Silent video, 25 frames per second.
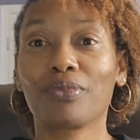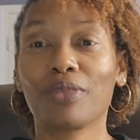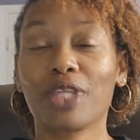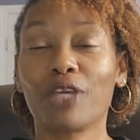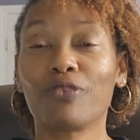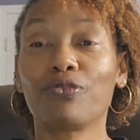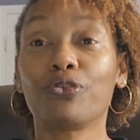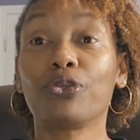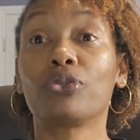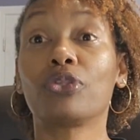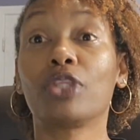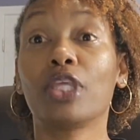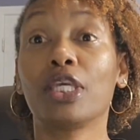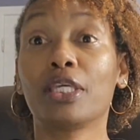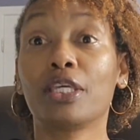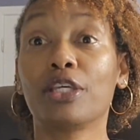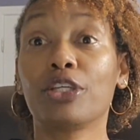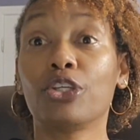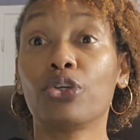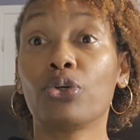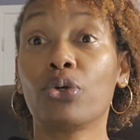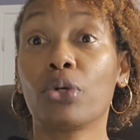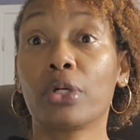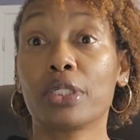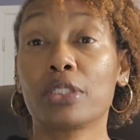if you're thinking
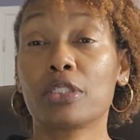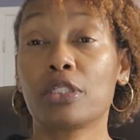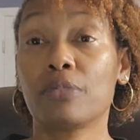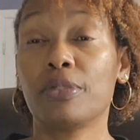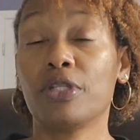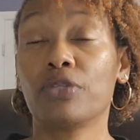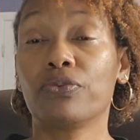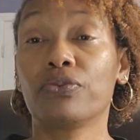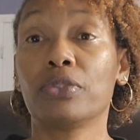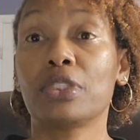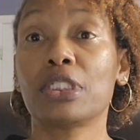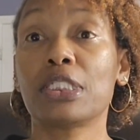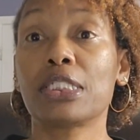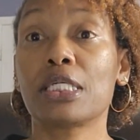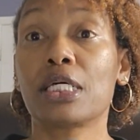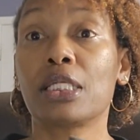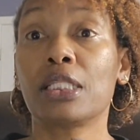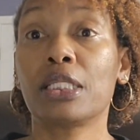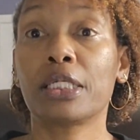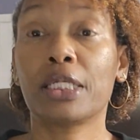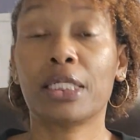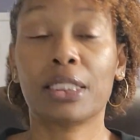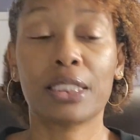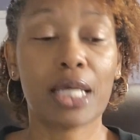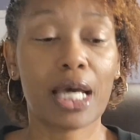you're going to be
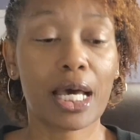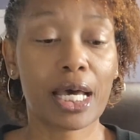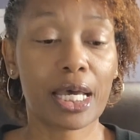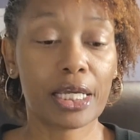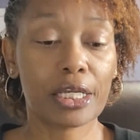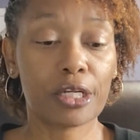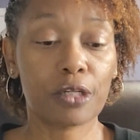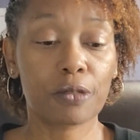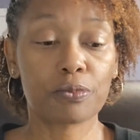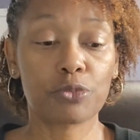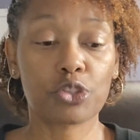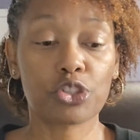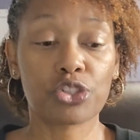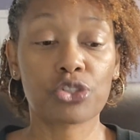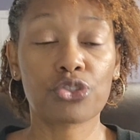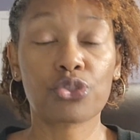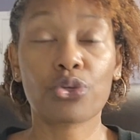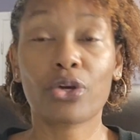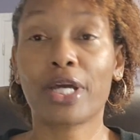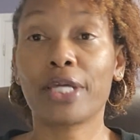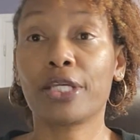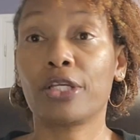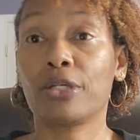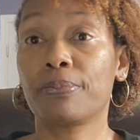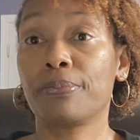reselling an item, just
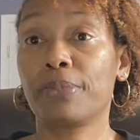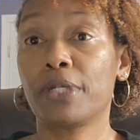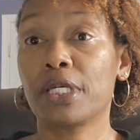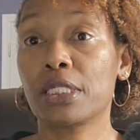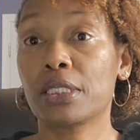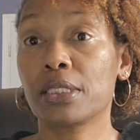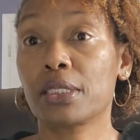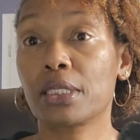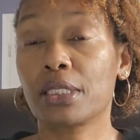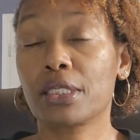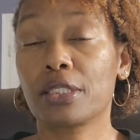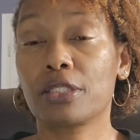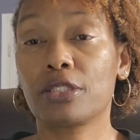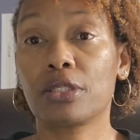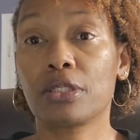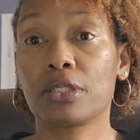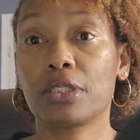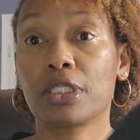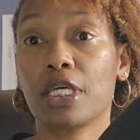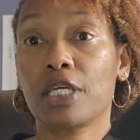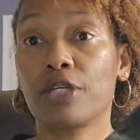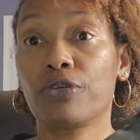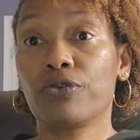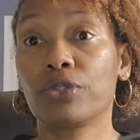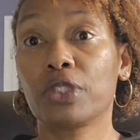try your best to
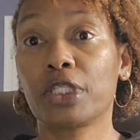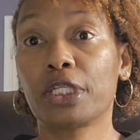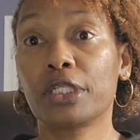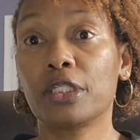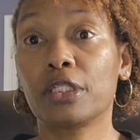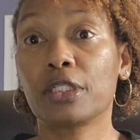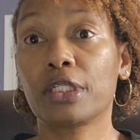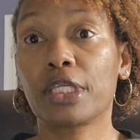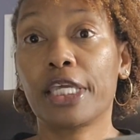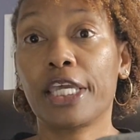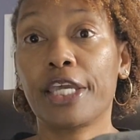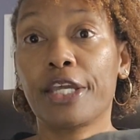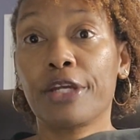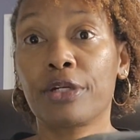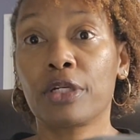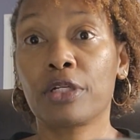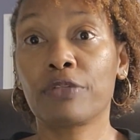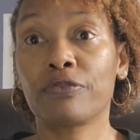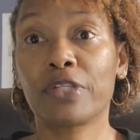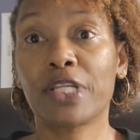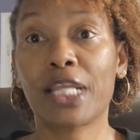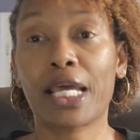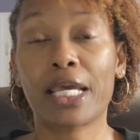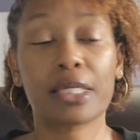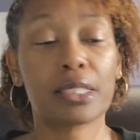take really good care
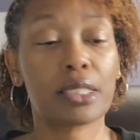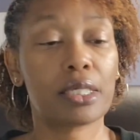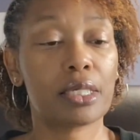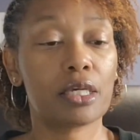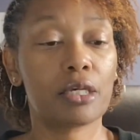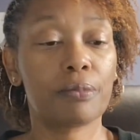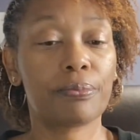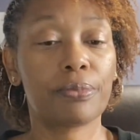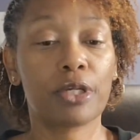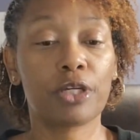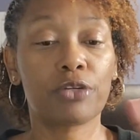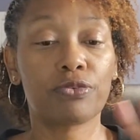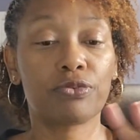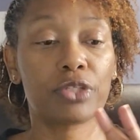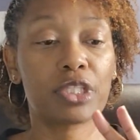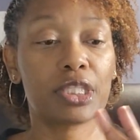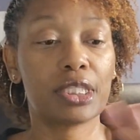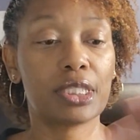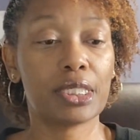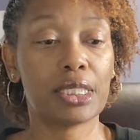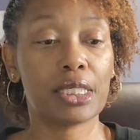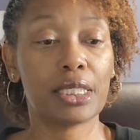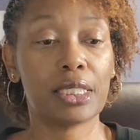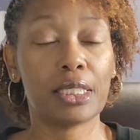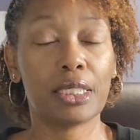of it. I kept
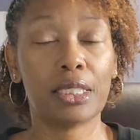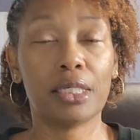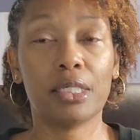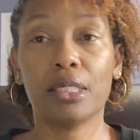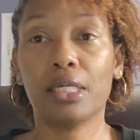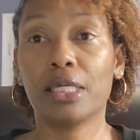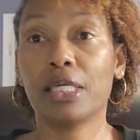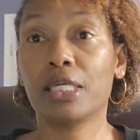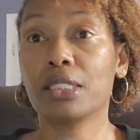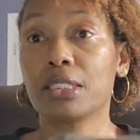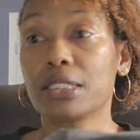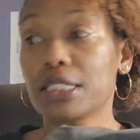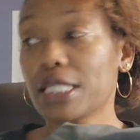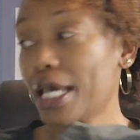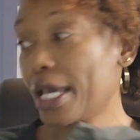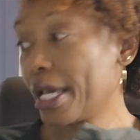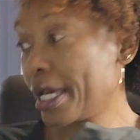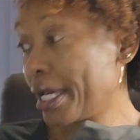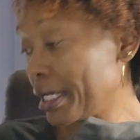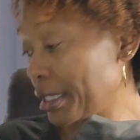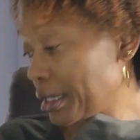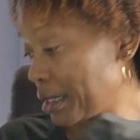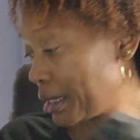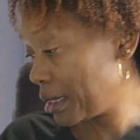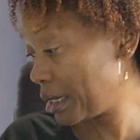everything
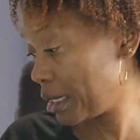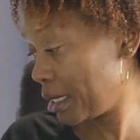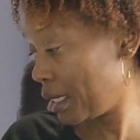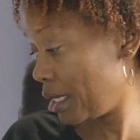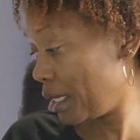intact.